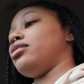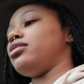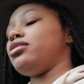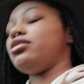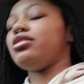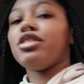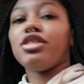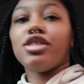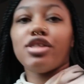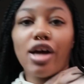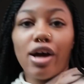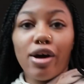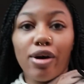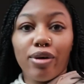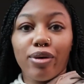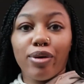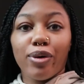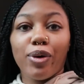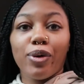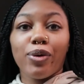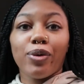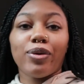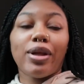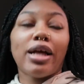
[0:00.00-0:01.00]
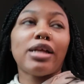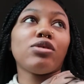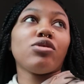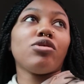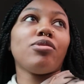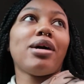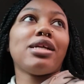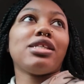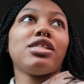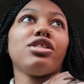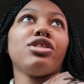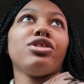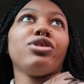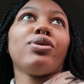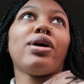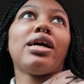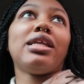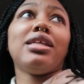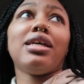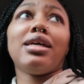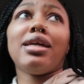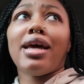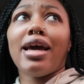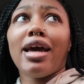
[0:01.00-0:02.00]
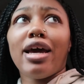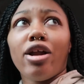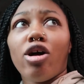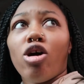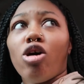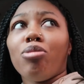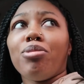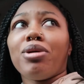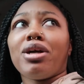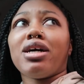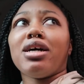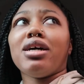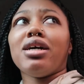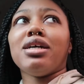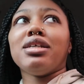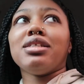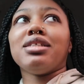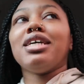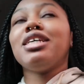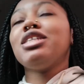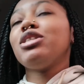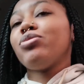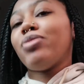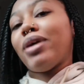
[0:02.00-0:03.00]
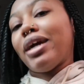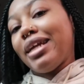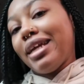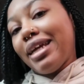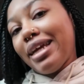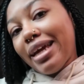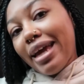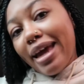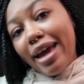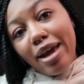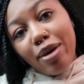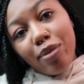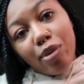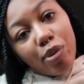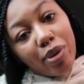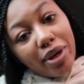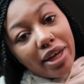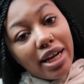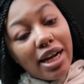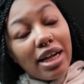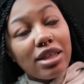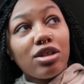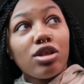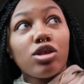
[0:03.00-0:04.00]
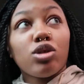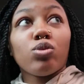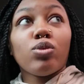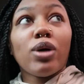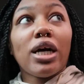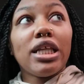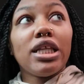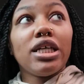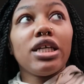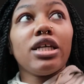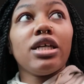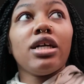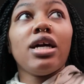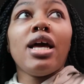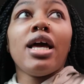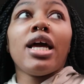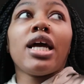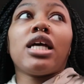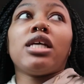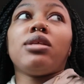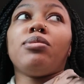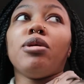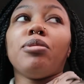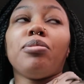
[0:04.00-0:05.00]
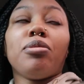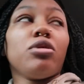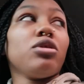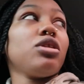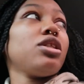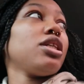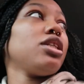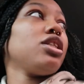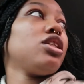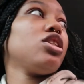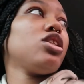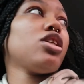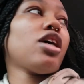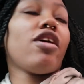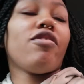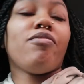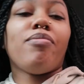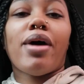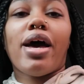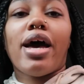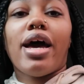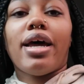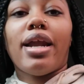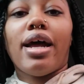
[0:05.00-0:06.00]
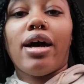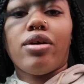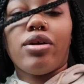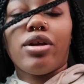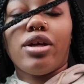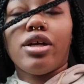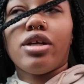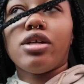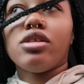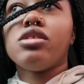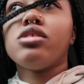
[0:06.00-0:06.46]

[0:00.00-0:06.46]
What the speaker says: So that's what we're about to do, and then head home because it's raining and we want to get out this weather, because people tend to drive bad out here.